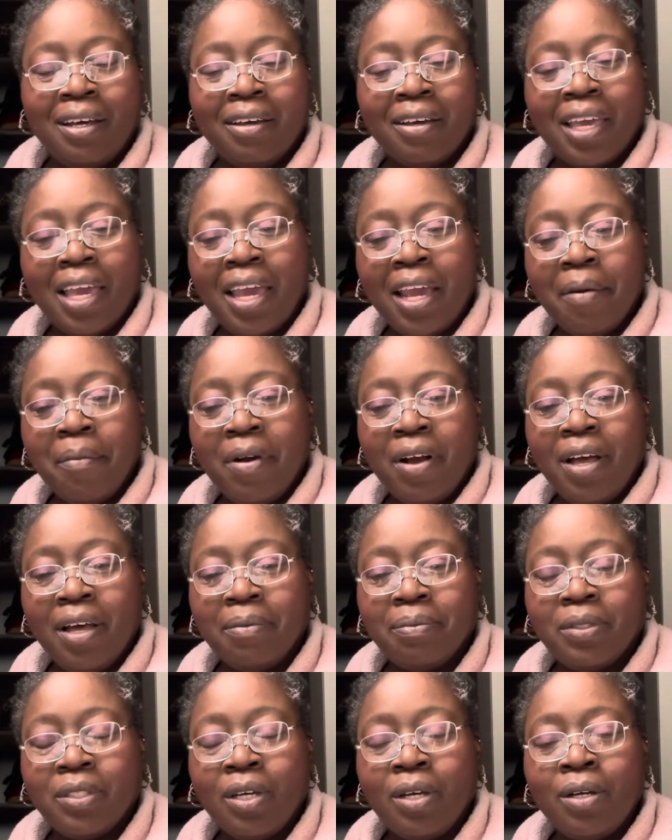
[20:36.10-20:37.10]
camera
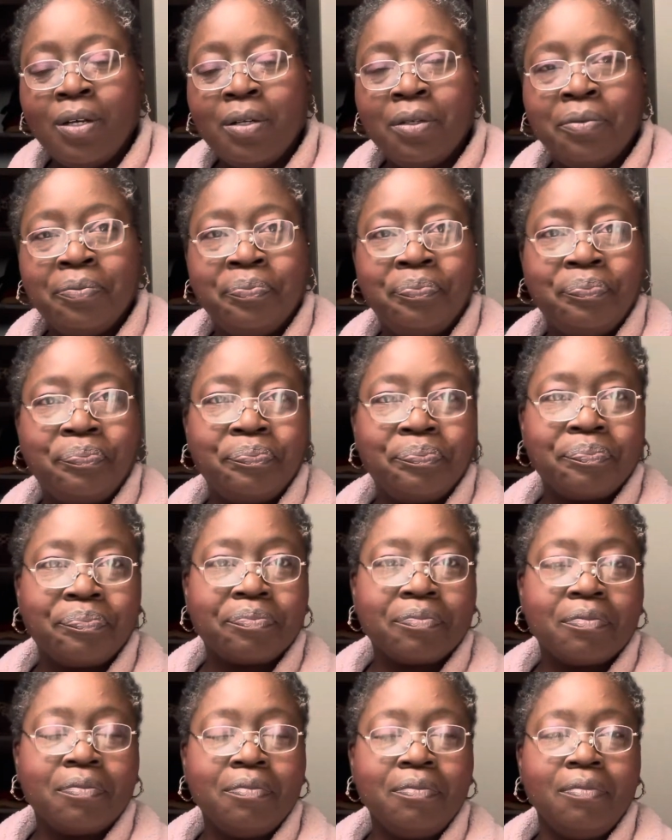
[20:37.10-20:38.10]
up. So
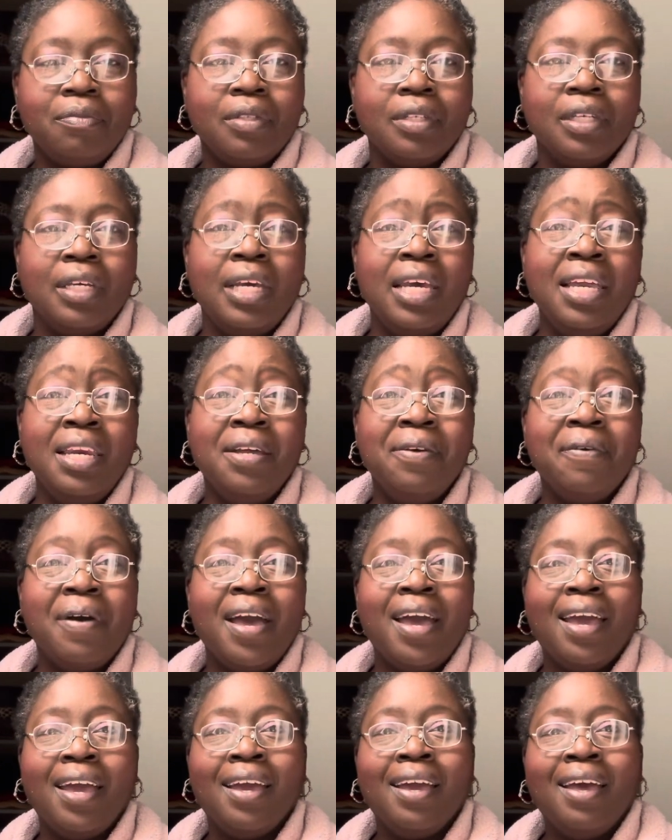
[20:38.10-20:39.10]

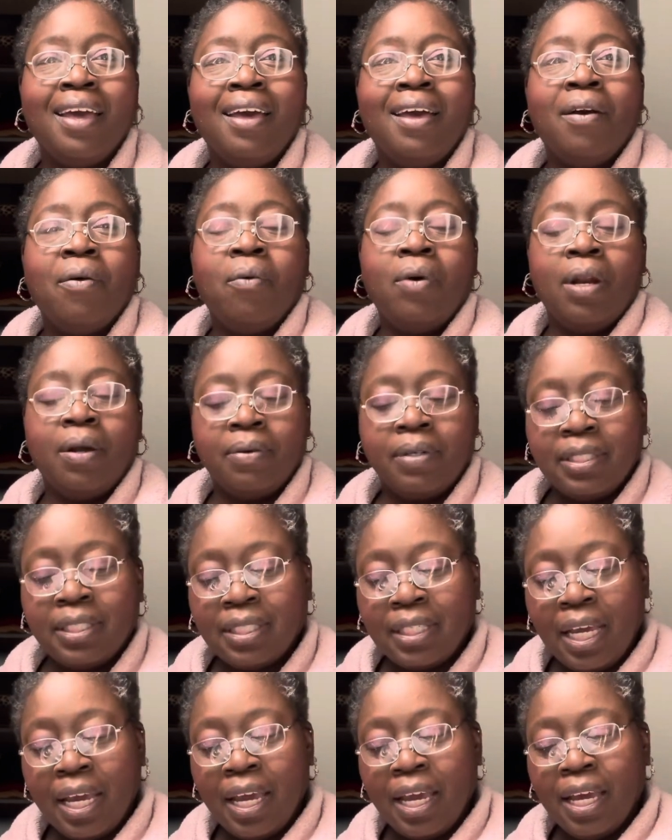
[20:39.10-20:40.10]
anyway, what I was
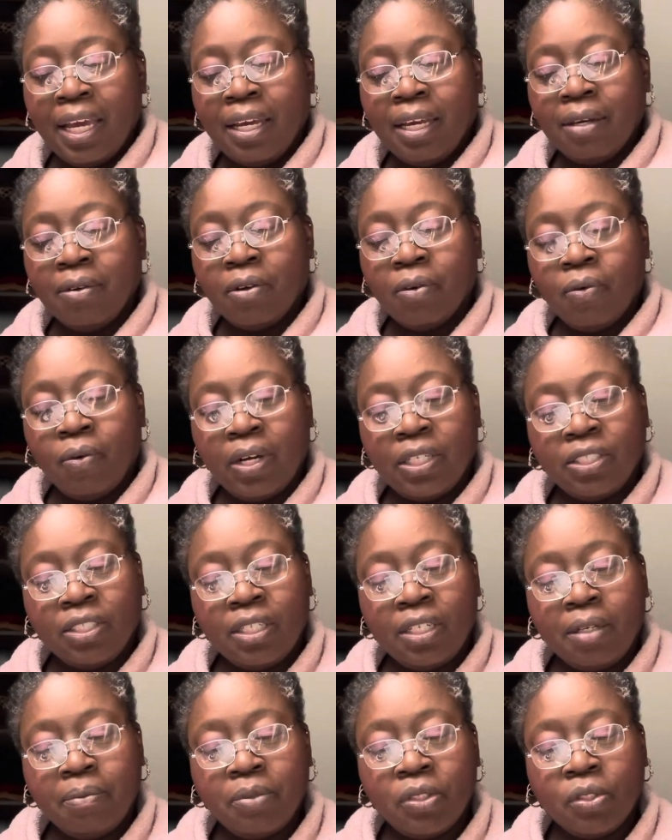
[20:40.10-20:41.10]
saying,
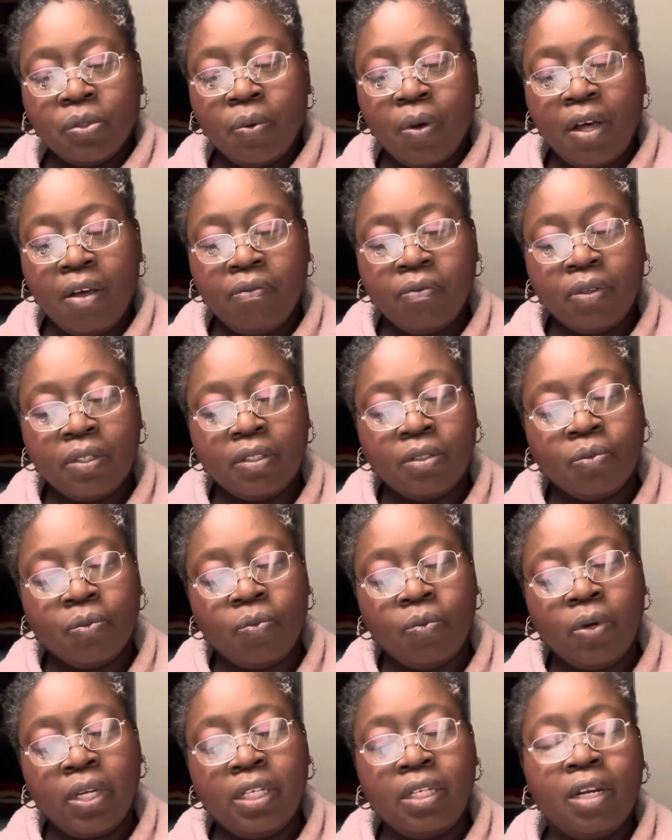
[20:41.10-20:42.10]
question number 12 was,
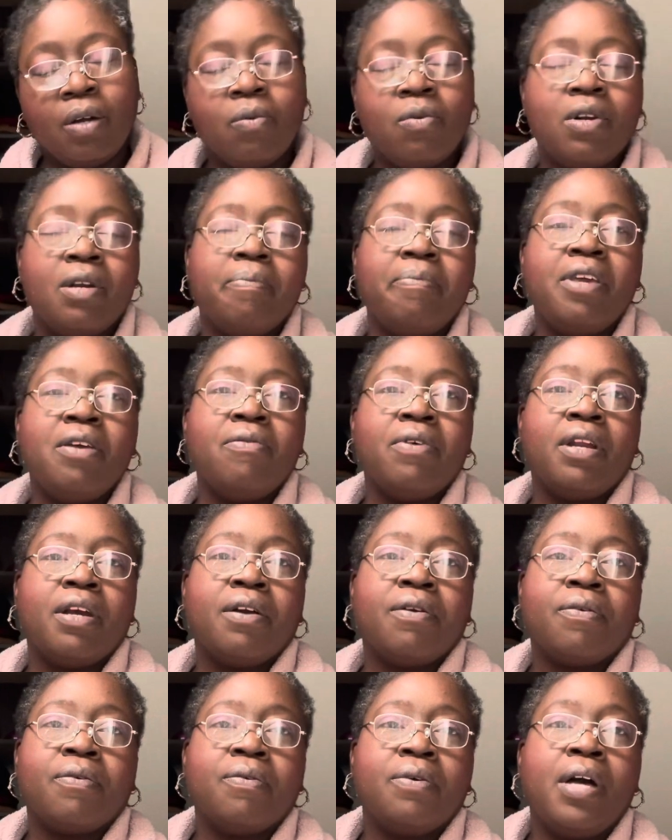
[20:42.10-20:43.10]
what did I want to be when I
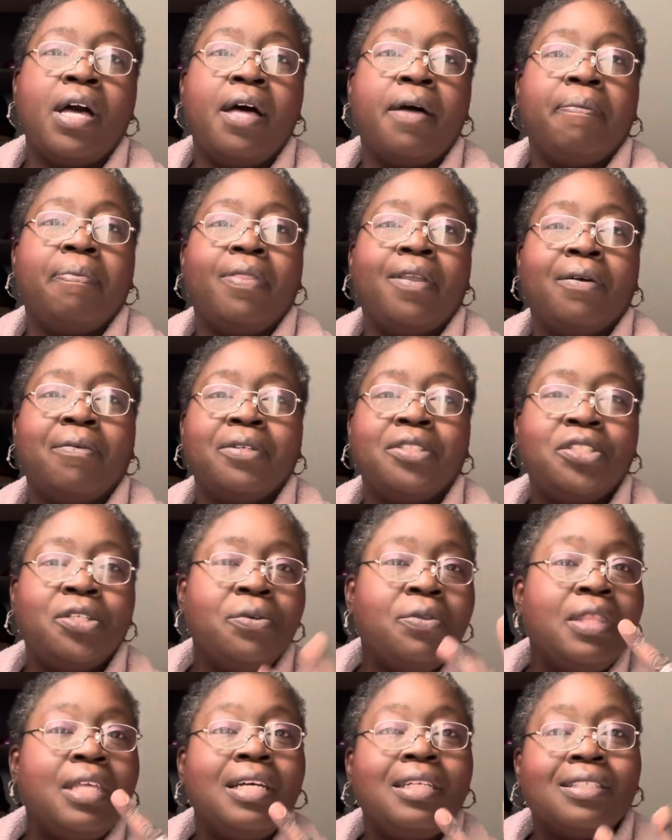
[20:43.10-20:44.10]
grew up? There were
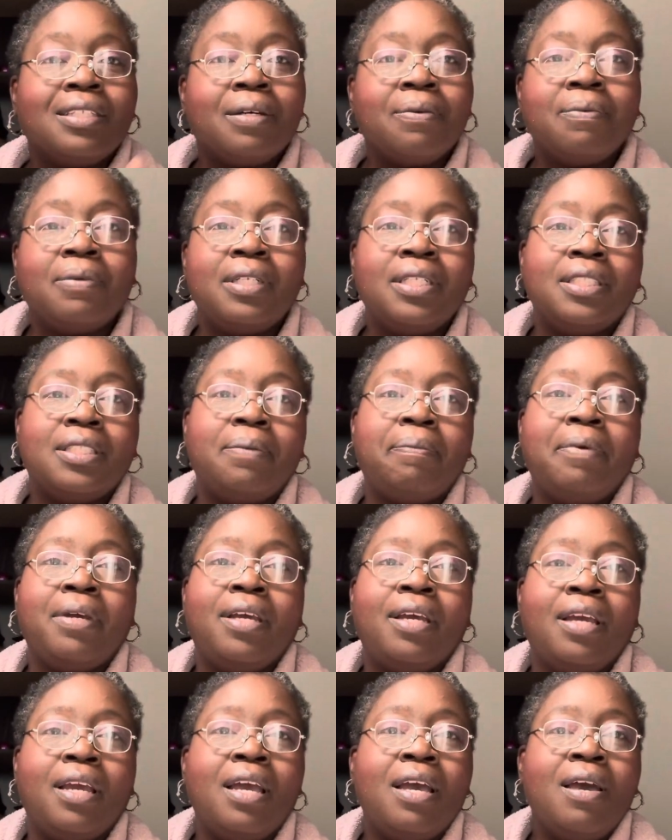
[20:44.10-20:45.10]
two things I wanted to
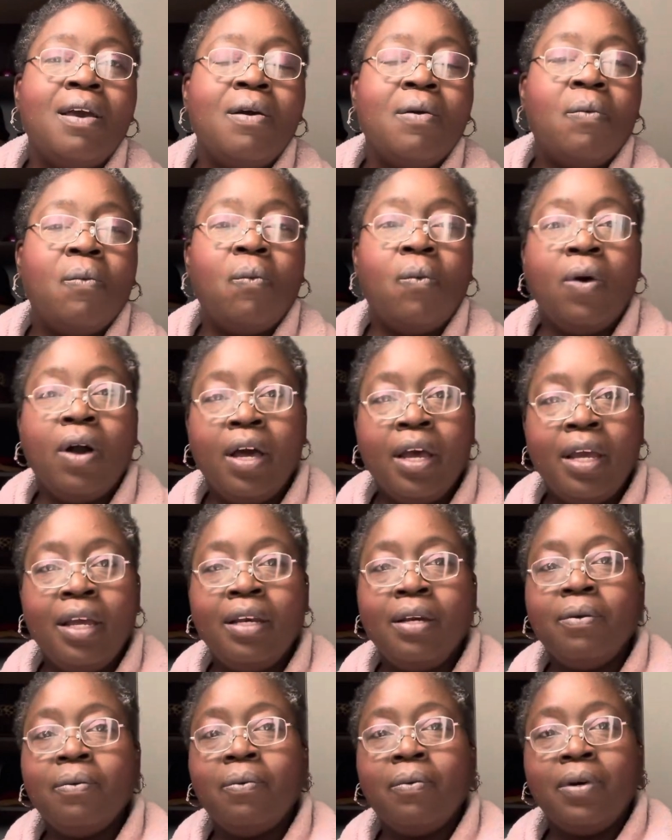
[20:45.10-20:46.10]
be.
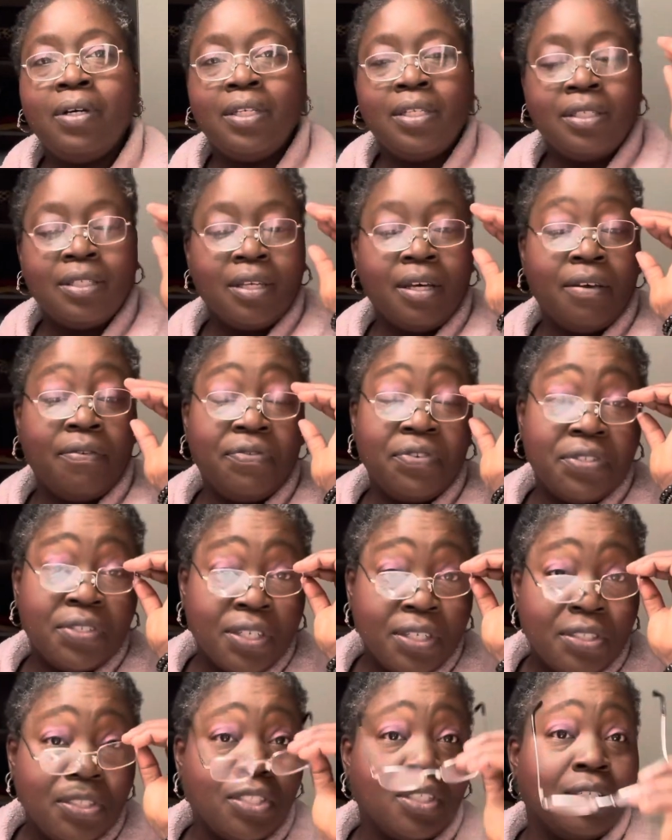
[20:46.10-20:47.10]
One was a
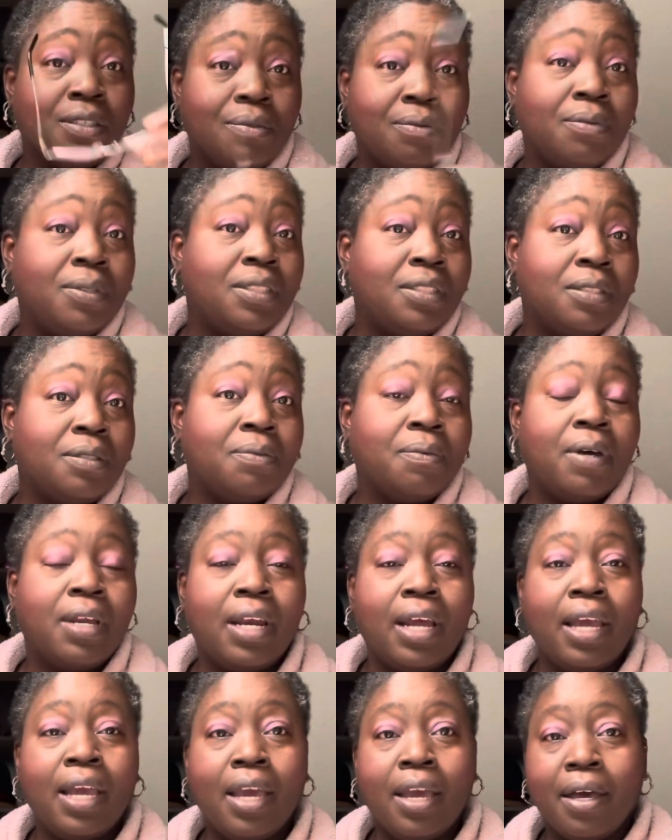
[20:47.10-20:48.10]
physician, which is what
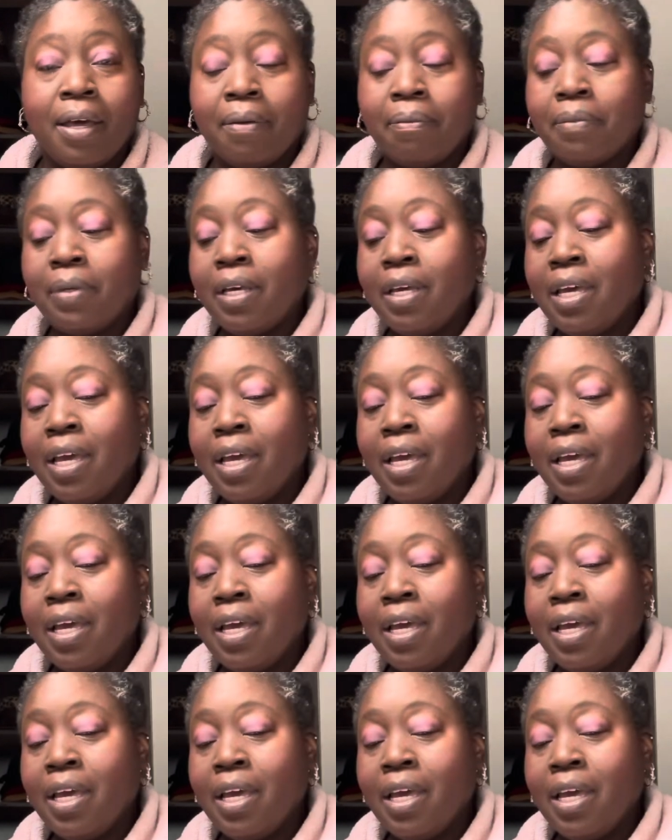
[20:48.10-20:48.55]
I am.